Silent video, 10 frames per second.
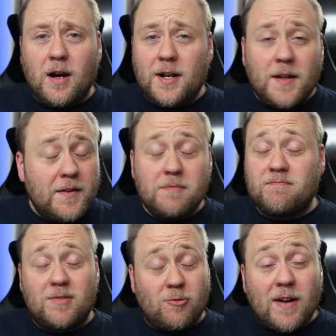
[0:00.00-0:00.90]
Another
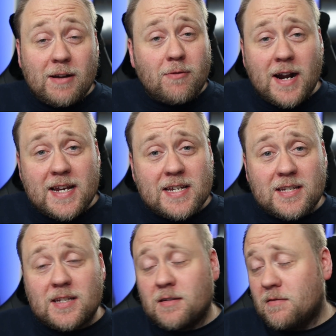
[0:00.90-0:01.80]
great
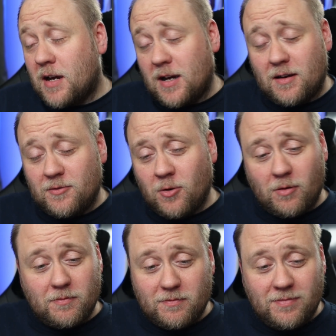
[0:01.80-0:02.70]
race. Not
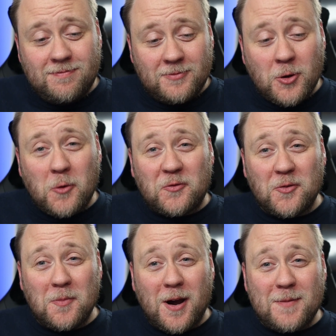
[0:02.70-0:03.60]
from
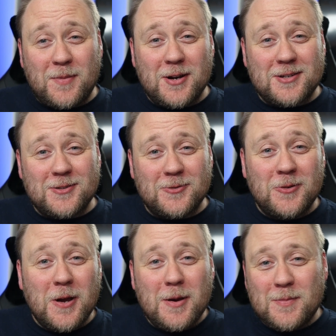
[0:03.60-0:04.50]
my personal
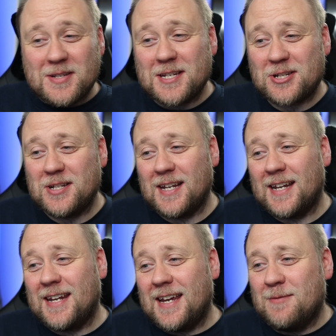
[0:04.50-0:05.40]
positioning in
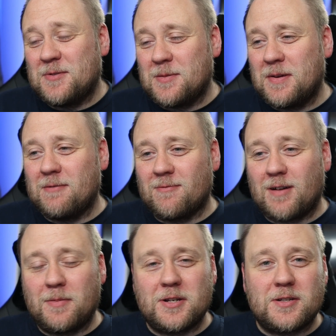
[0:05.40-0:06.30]
it. It was a bit
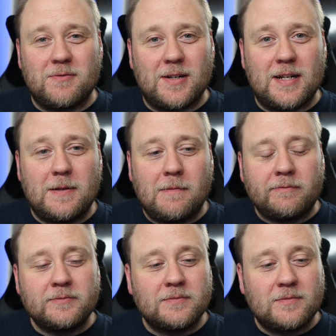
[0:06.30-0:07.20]
rubbish, really.
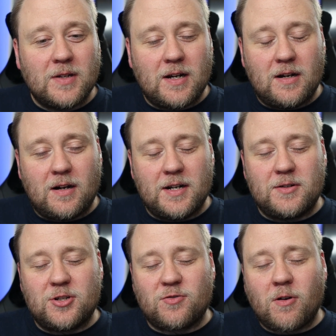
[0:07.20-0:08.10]
I
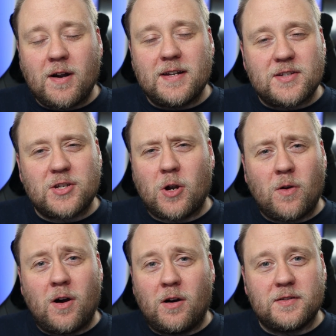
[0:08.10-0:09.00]
tried so
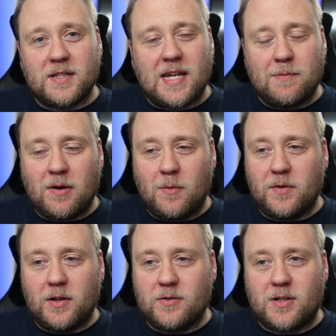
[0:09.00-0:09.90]
hard to keep up with
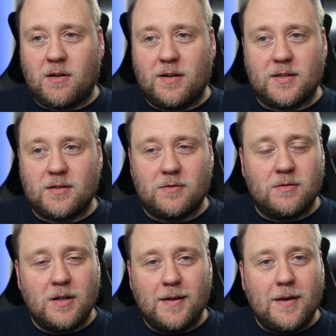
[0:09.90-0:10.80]
those guys
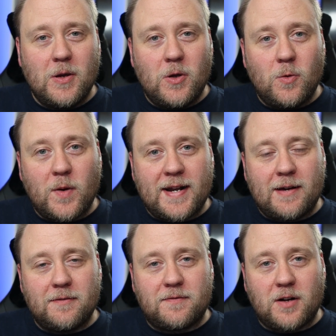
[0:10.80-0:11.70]
who went
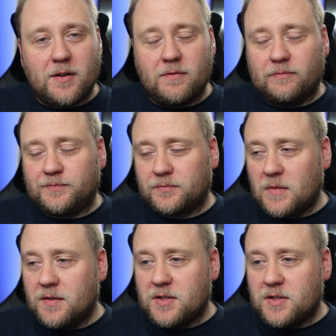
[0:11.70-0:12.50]
out the front in the